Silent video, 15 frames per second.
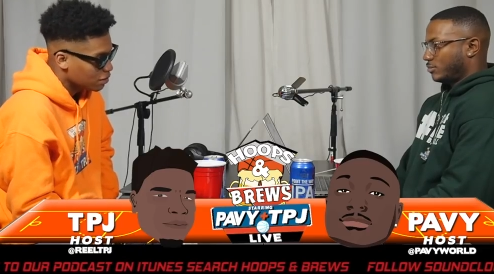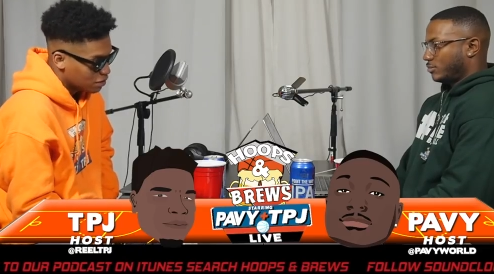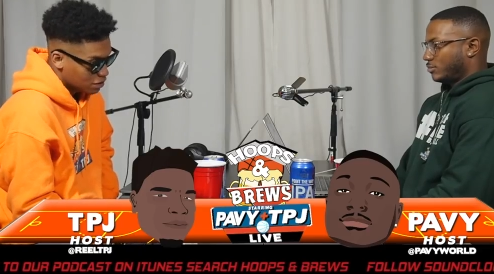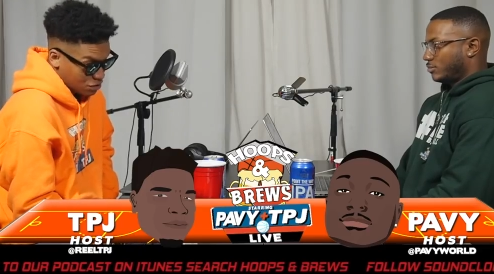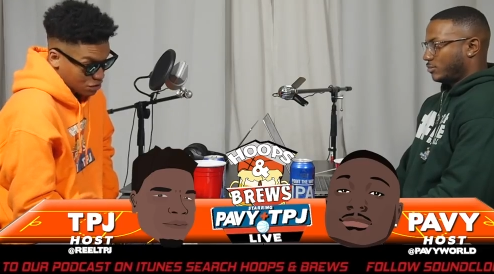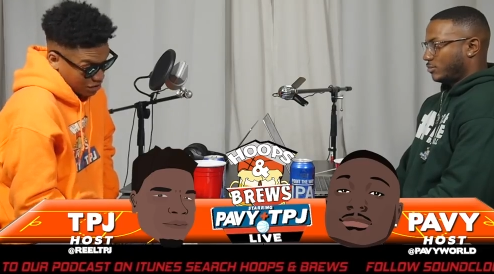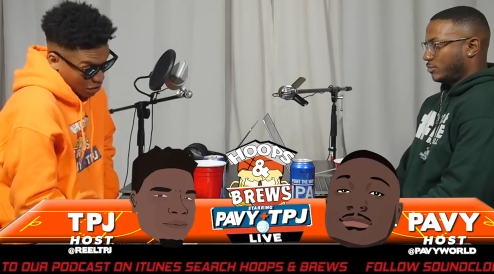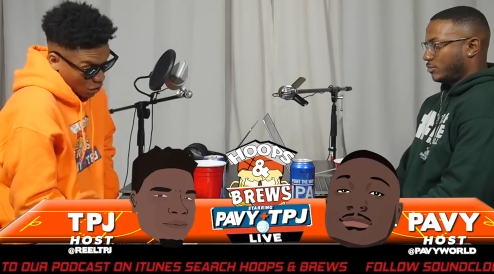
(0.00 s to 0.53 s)

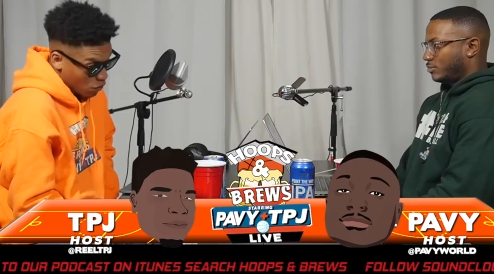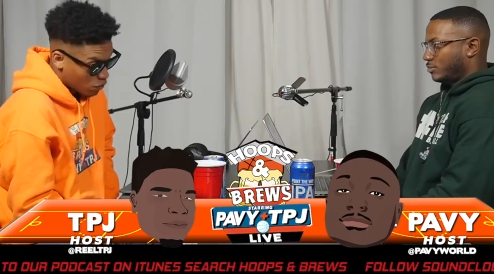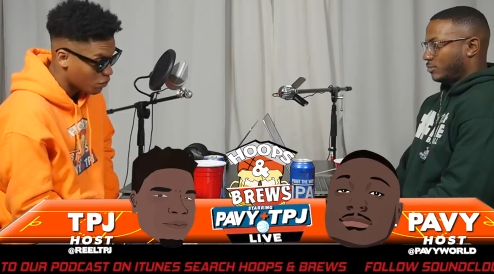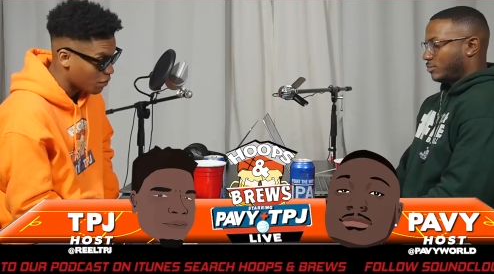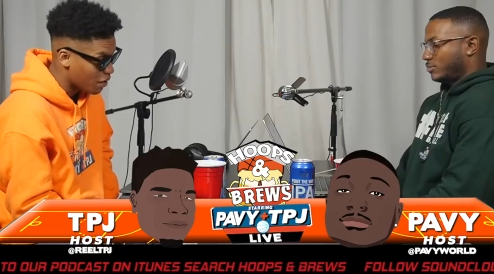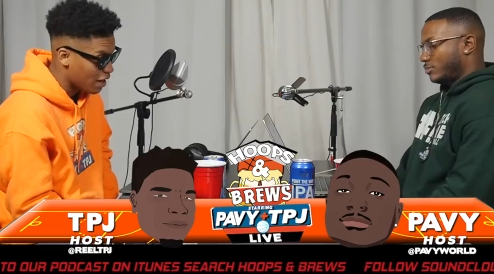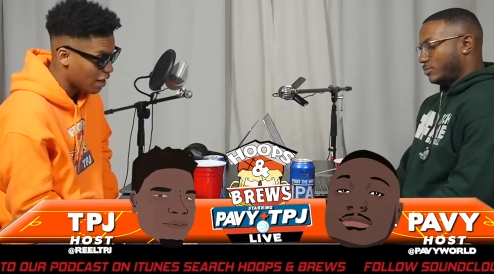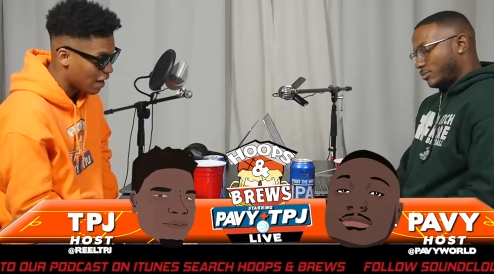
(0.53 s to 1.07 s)
Speaker 1: It's just
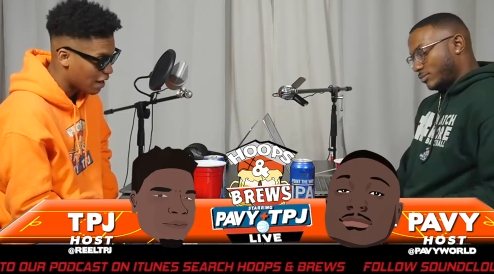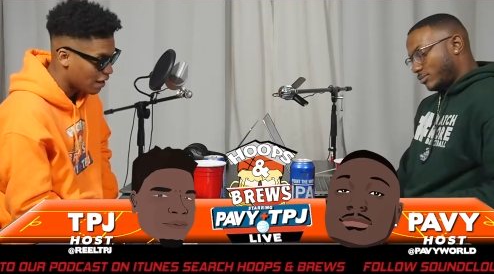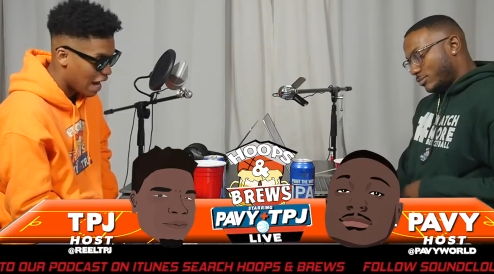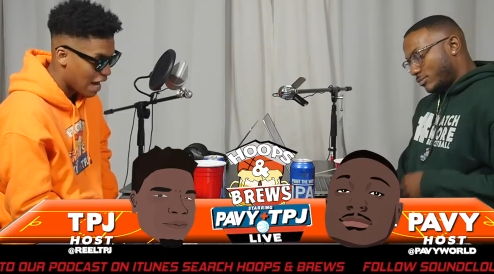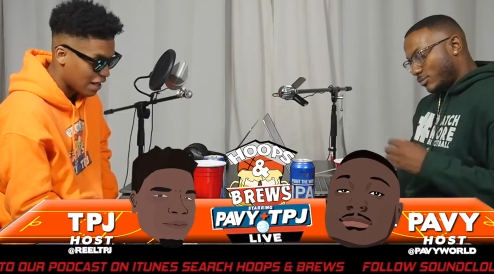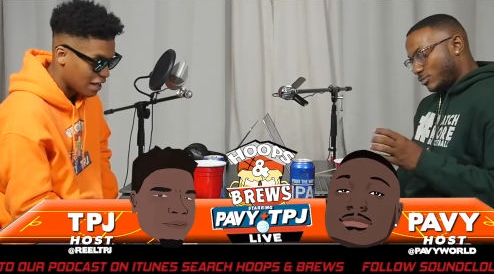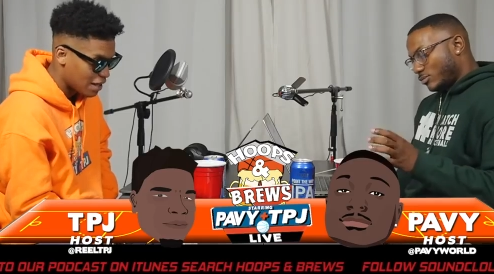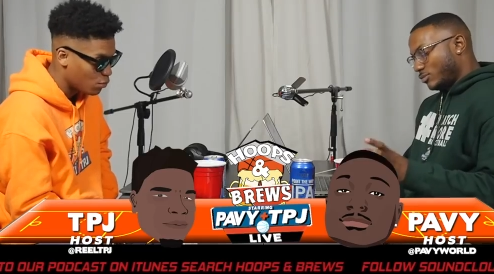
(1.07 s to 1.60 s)
over, man.
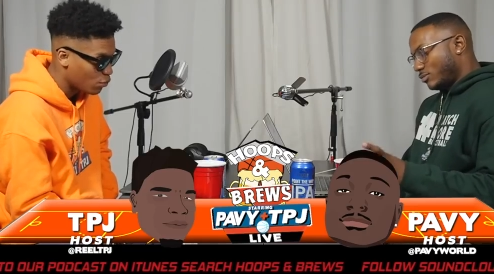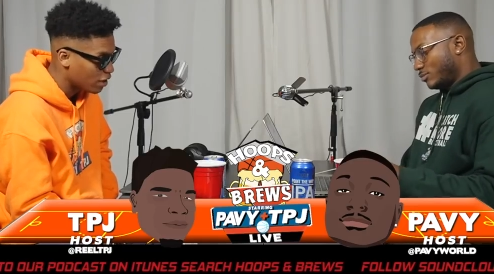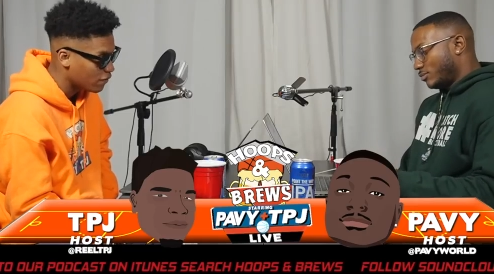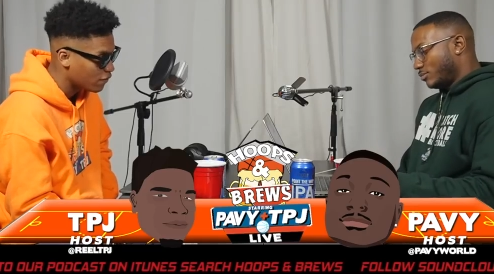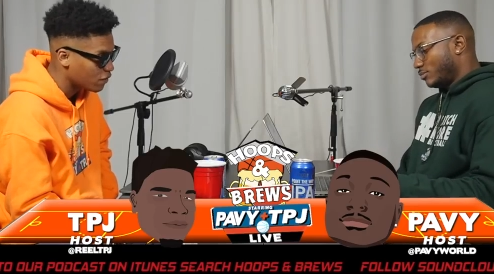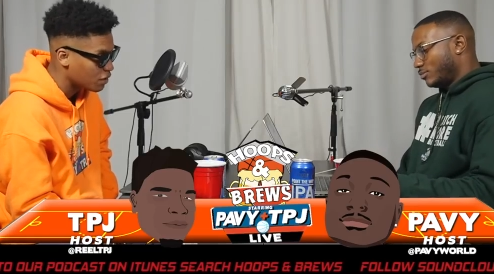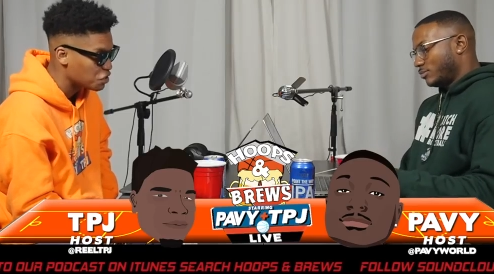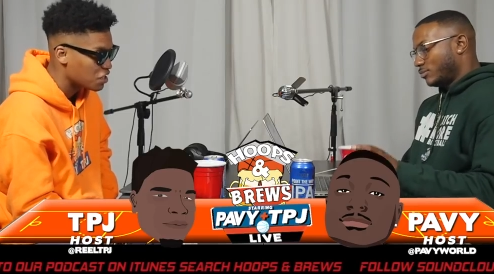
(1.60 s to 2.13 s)
I, I keep
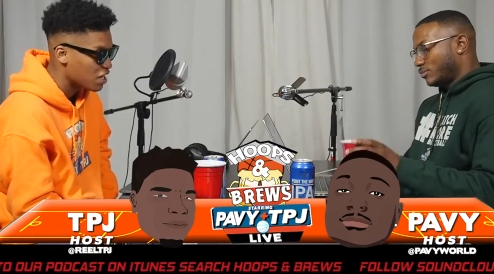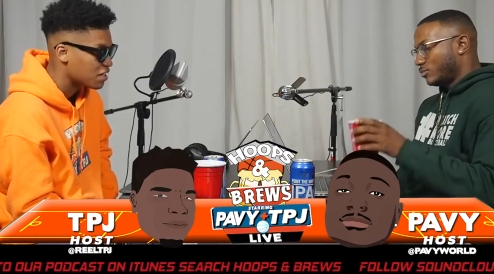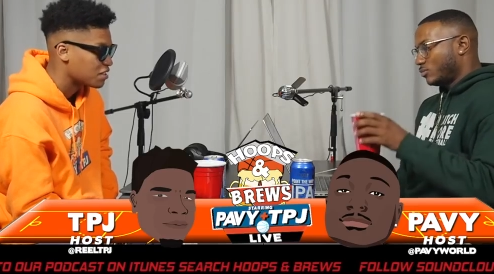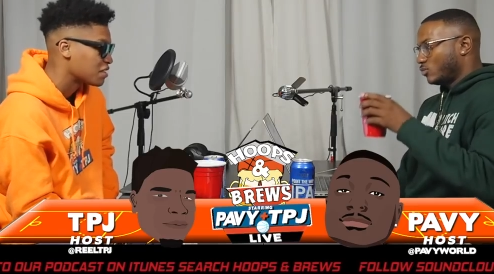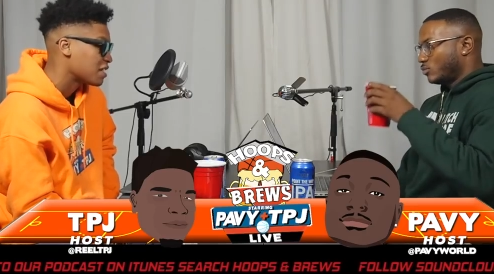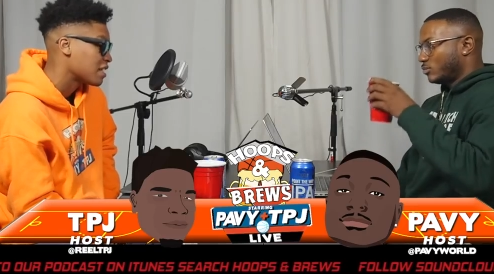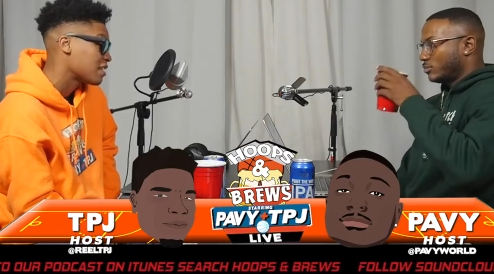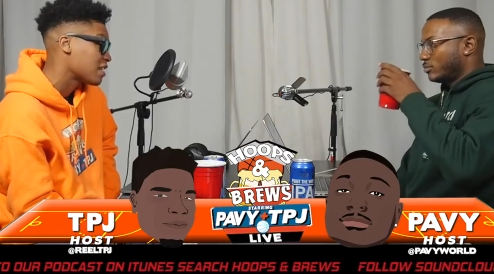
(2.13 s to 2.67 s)
waiting for
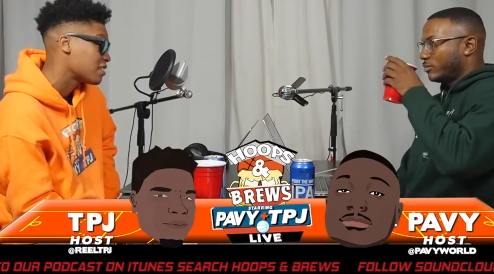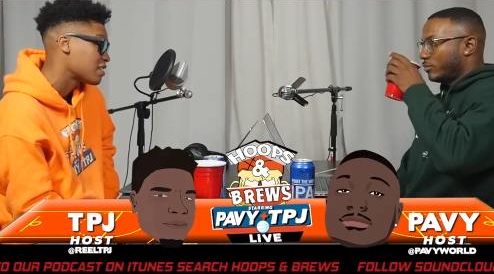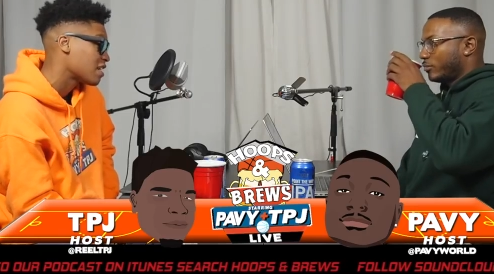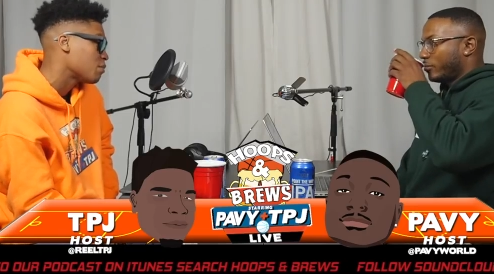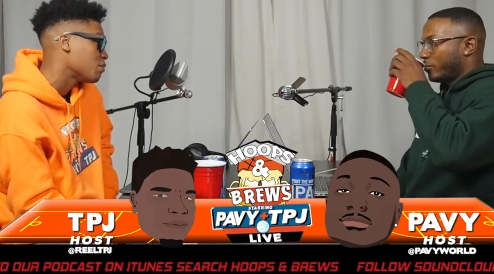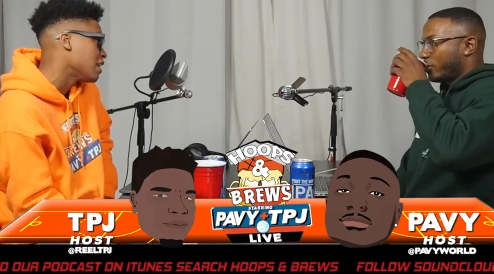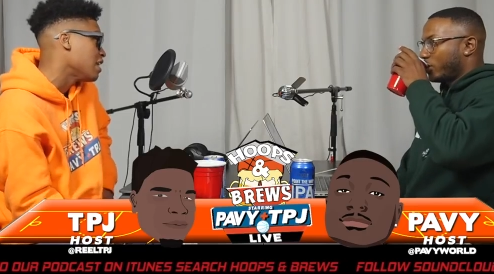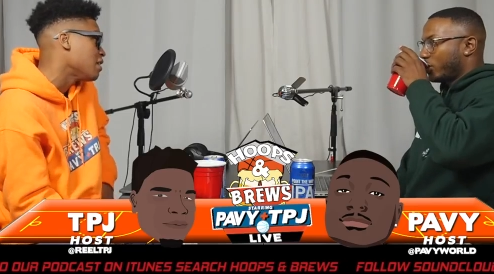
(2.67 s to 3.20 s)
Giannis to take that
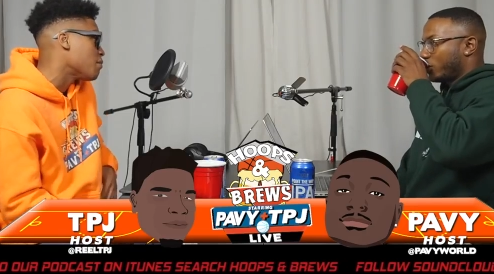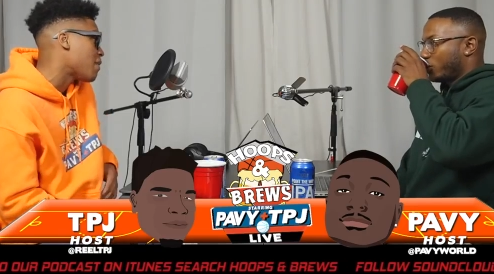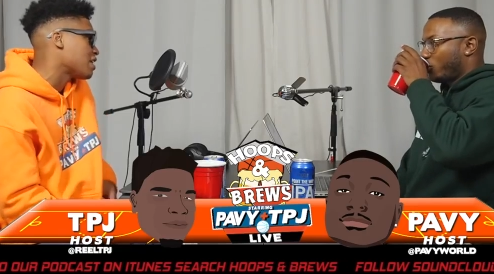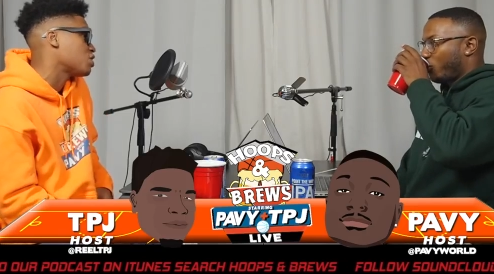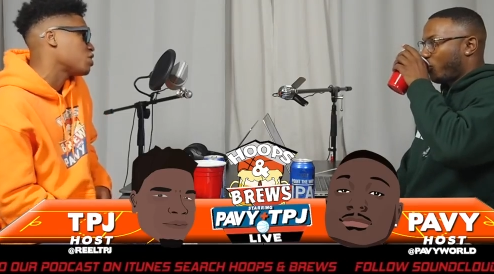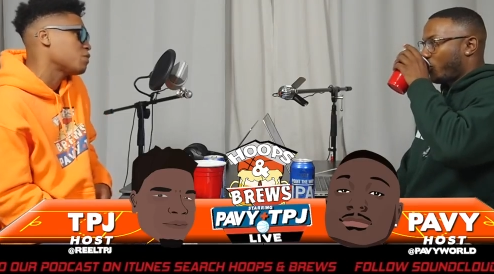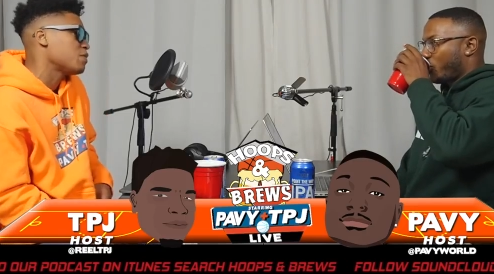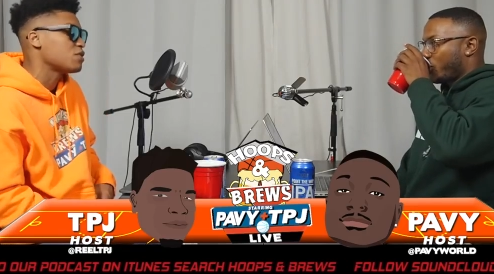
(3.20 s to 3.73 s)
step. I mean, he
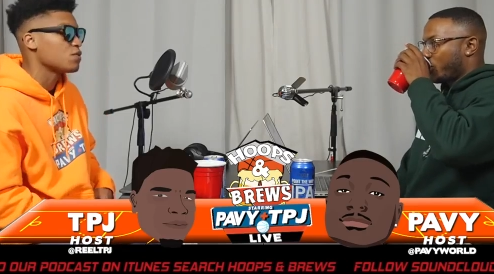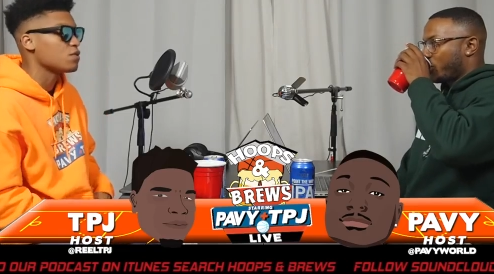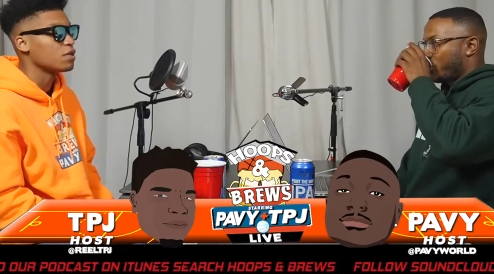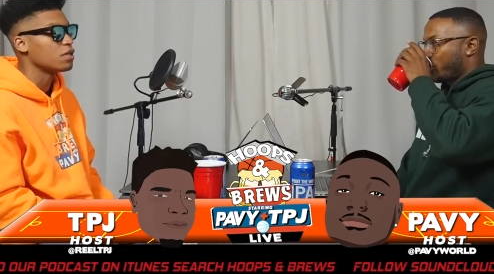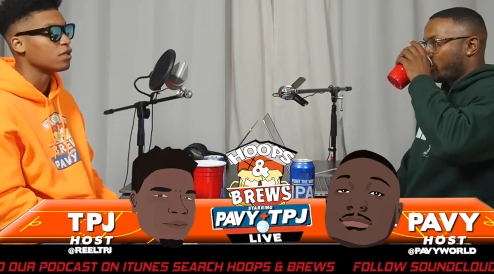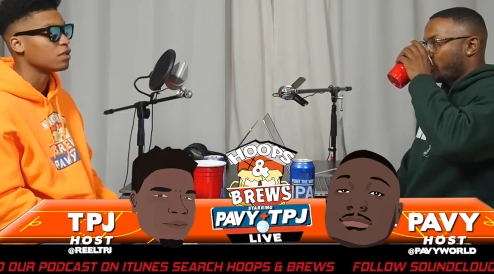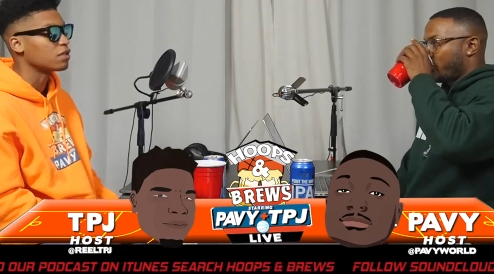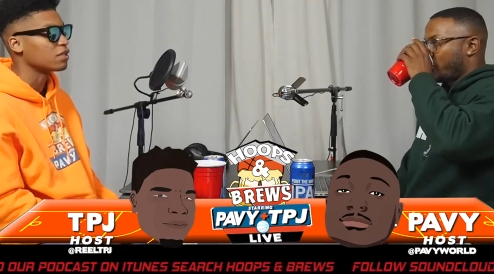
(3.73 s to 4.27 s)
might just be too
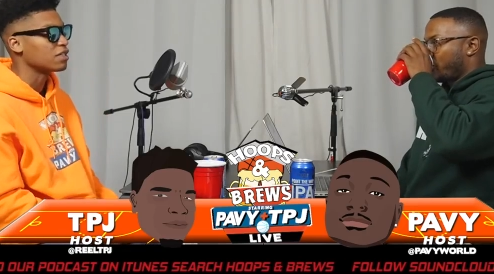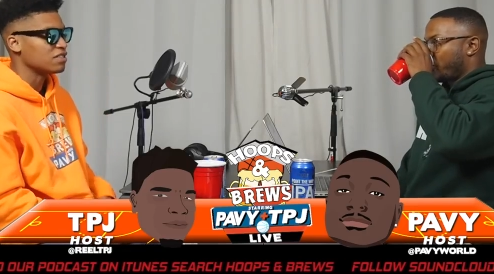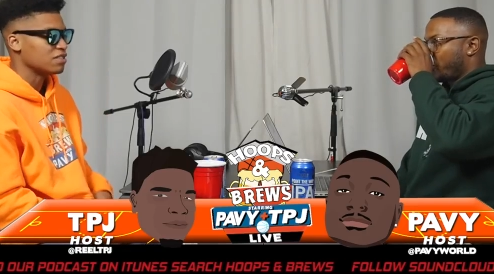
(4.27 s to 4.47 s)
young.